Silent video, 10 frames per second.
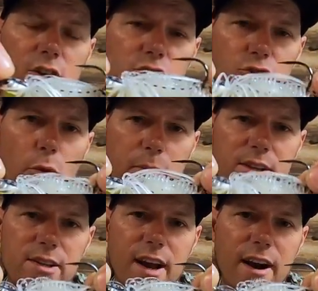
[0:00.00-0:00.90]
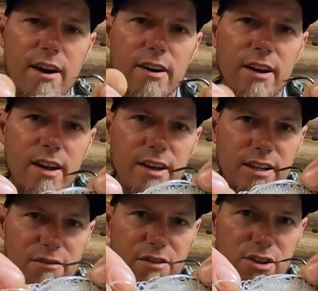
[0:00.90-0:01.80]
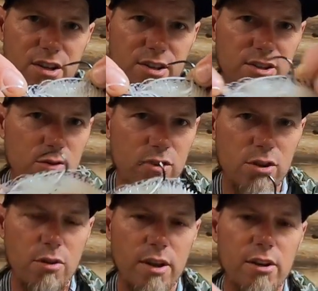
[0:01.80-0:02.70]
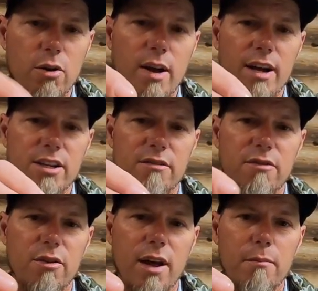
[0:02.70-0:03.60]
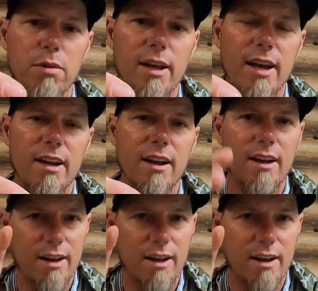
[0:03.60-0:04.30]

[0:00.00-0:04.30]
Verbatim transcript: So don't be scared to fish this so slow that you don't actually feel that blade.